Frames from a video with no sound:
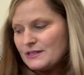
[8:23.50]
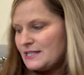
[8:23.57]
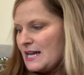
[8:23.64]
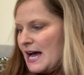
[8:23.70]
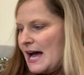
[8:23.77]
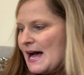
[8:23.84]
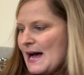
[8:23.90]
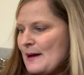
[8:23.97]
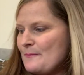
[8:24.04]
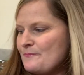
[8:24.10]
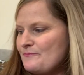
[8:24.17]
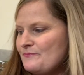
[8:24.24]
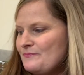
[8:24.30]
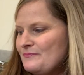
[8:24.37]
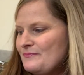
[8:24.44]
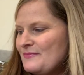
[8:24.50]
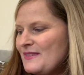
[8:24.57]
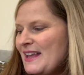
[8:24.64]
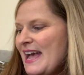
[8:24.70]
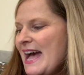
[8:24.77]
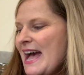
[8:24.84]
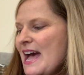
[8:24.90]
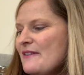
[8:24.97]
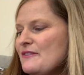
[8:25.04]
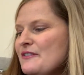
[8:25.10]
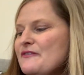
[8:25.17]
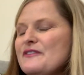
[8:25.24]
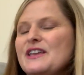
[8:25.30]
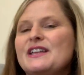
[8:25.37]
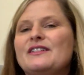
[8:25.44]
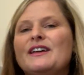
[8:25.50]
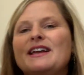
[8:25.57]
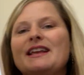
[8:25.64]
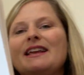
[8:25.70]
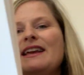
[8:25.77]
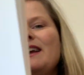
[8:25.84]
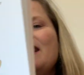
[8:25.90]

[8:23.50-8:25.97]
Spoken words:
time. I have a feeling